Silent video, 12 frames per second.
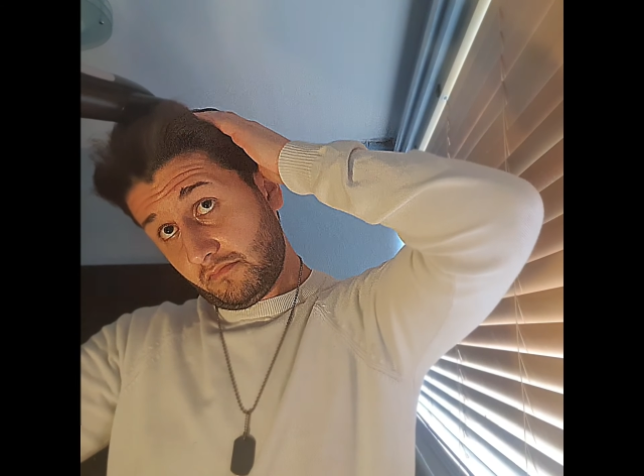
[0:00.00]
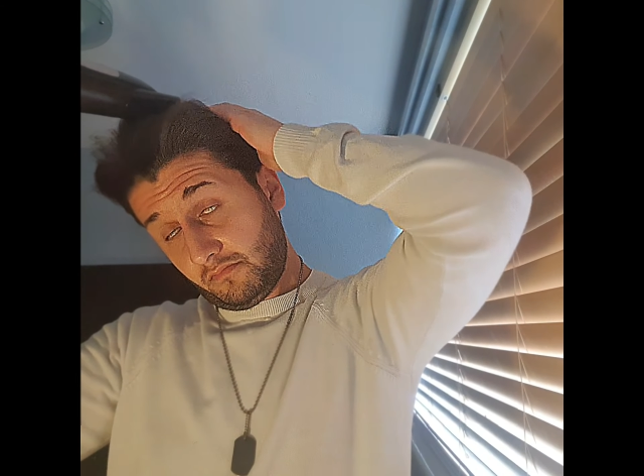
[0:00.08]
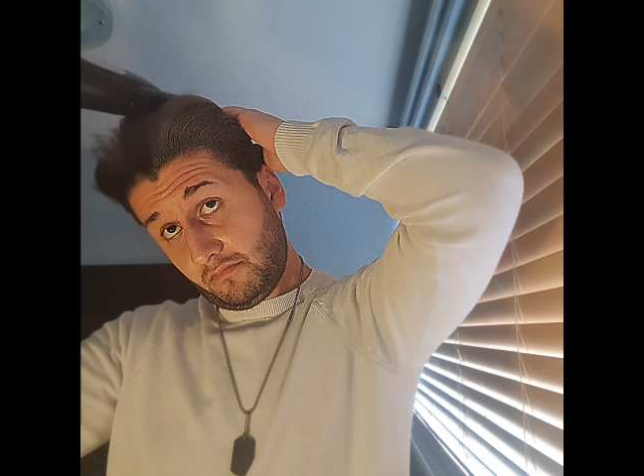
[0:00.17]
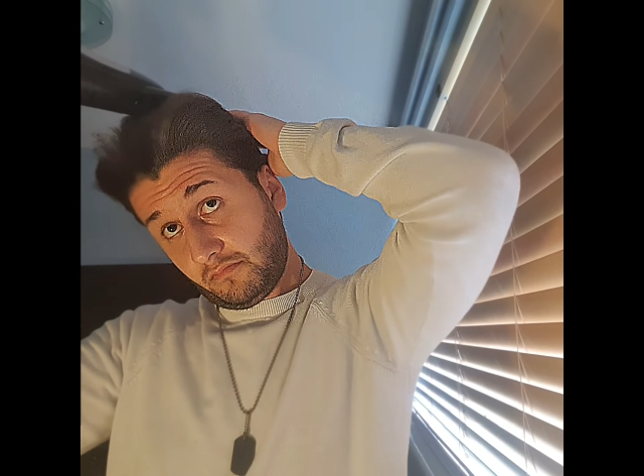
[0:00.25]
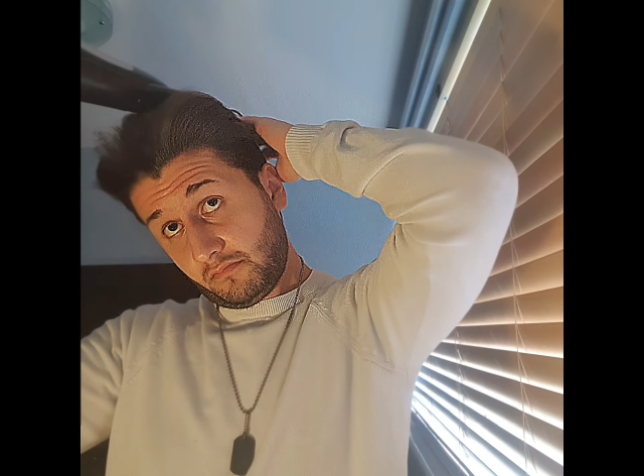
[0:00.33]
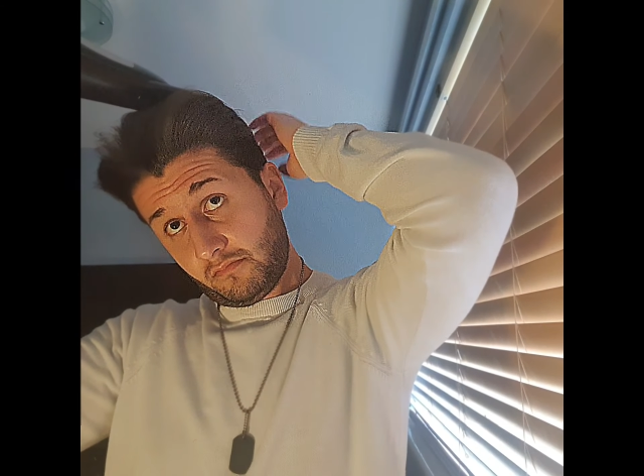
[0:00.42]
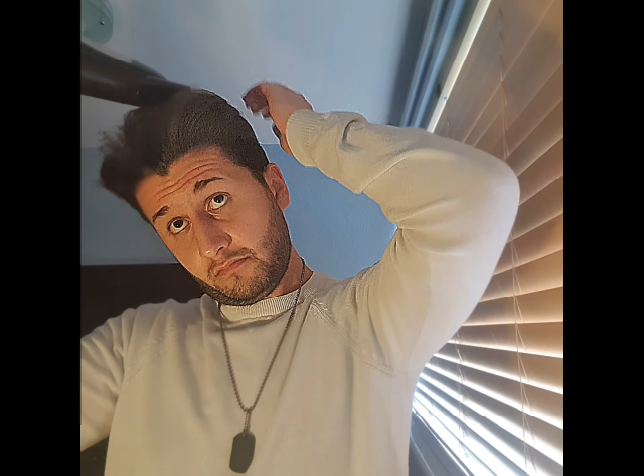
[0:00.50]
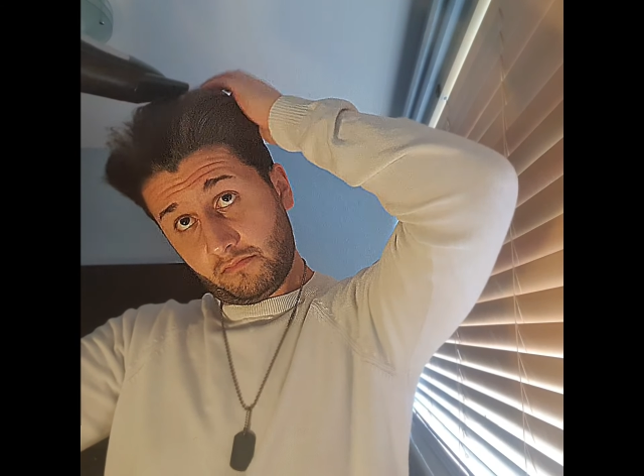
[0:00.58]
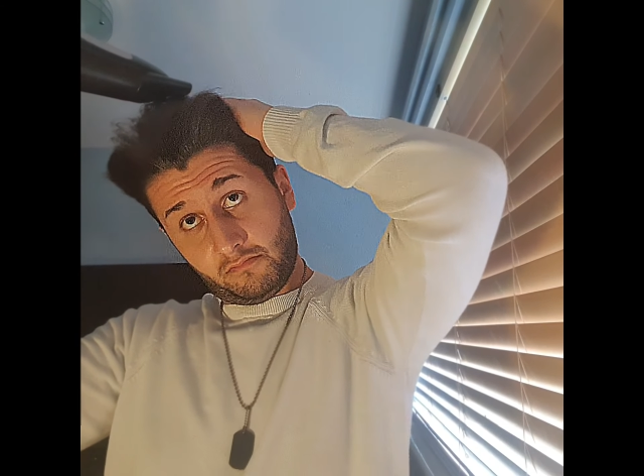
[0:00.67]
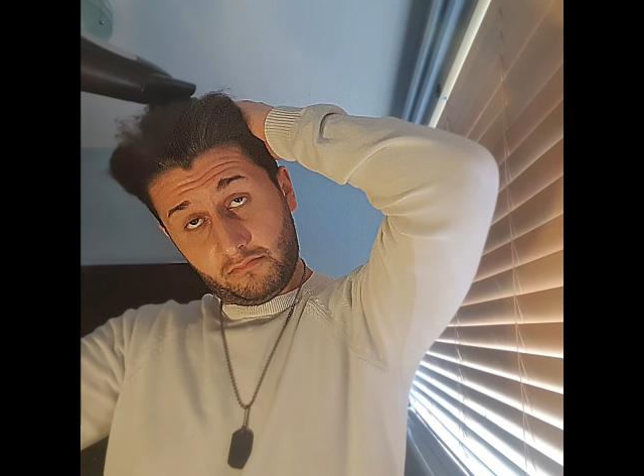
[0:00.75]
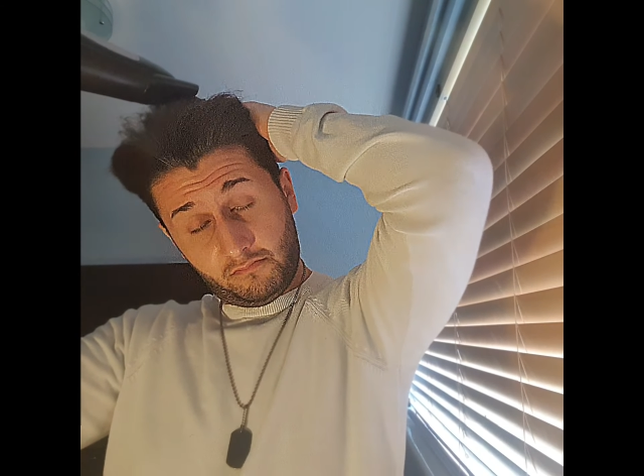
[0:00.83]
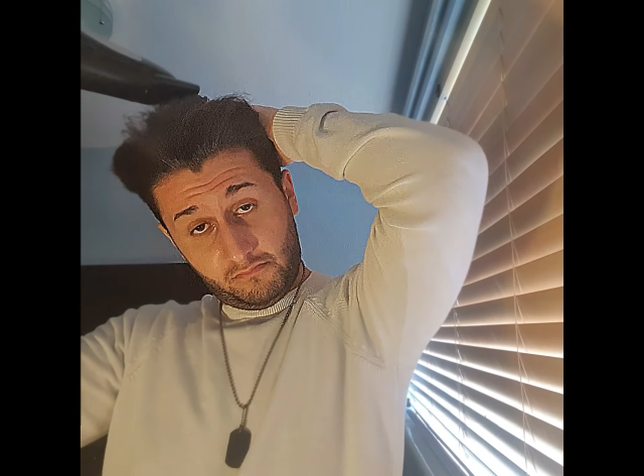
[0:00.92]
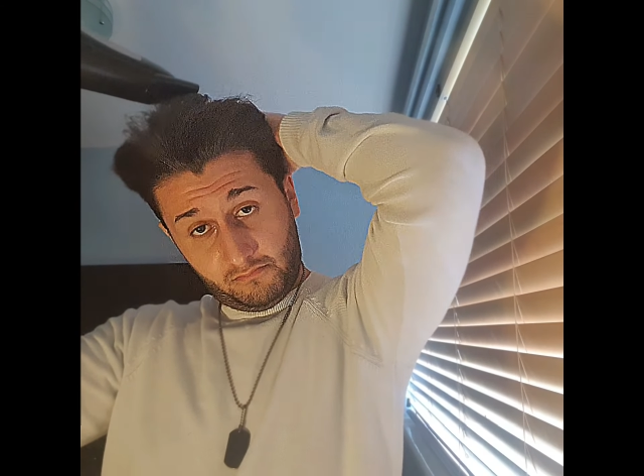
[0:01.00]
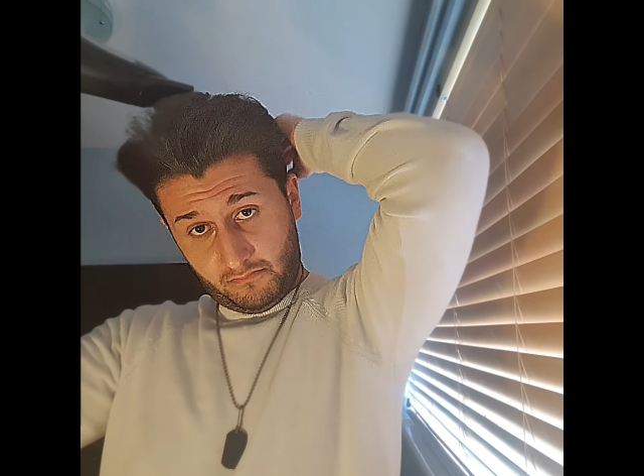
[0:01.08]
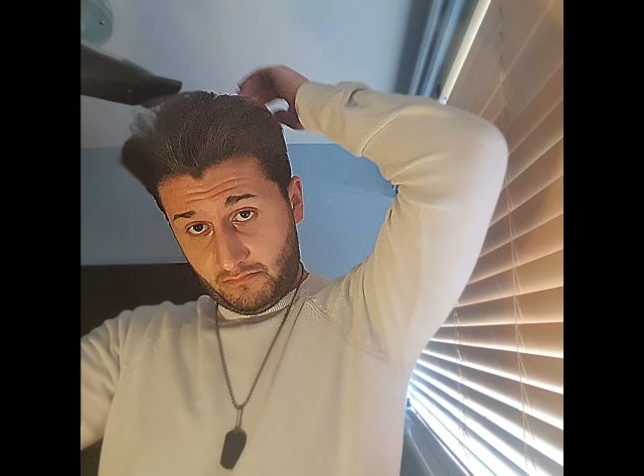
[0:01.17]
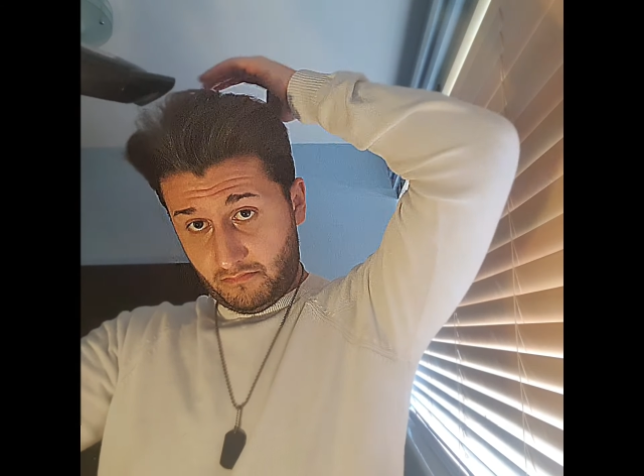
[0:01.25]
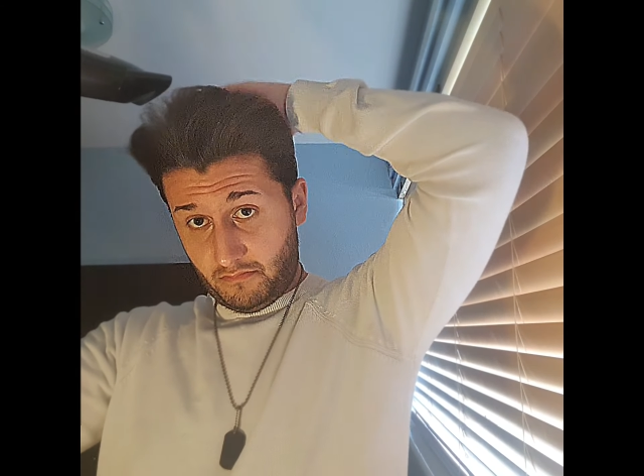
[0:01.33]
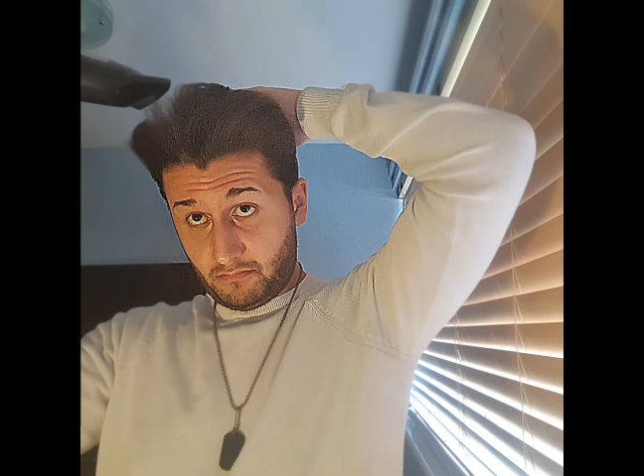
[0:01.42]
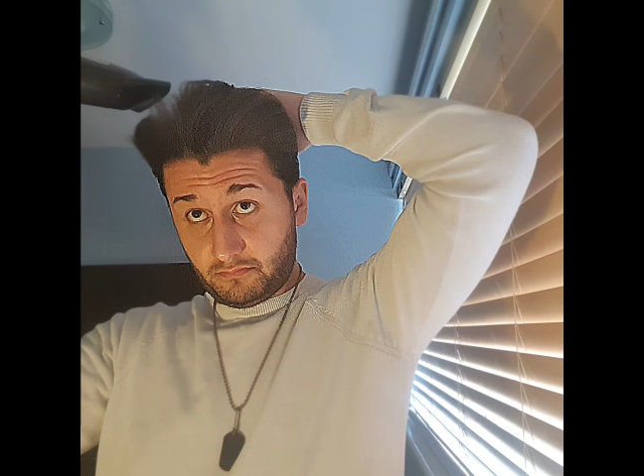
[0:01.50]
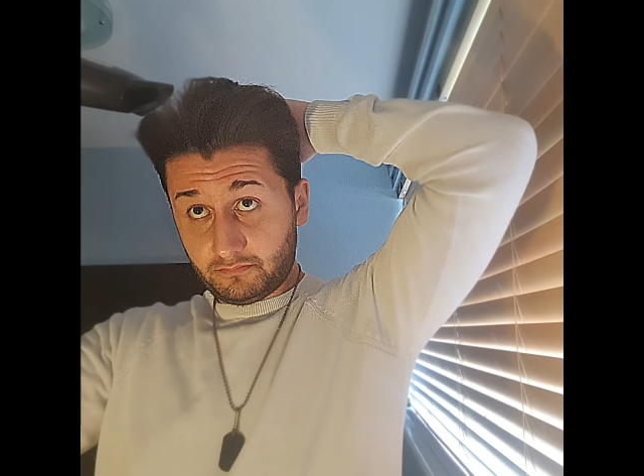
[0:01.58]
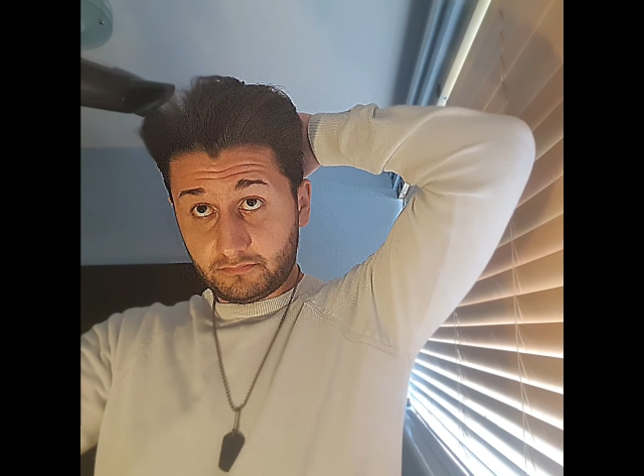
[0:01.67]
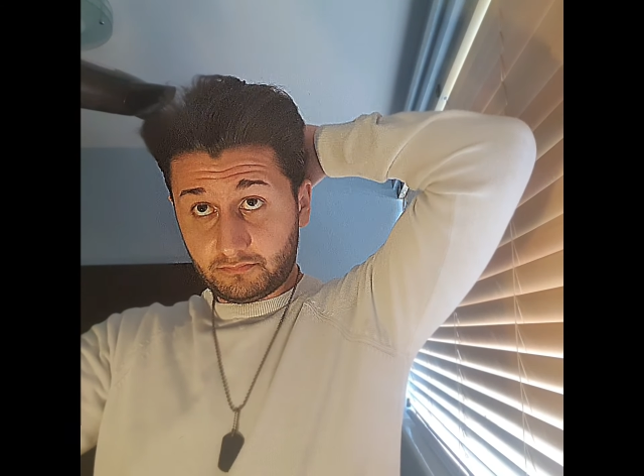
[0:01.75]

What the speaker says: bit more of a voluminous look.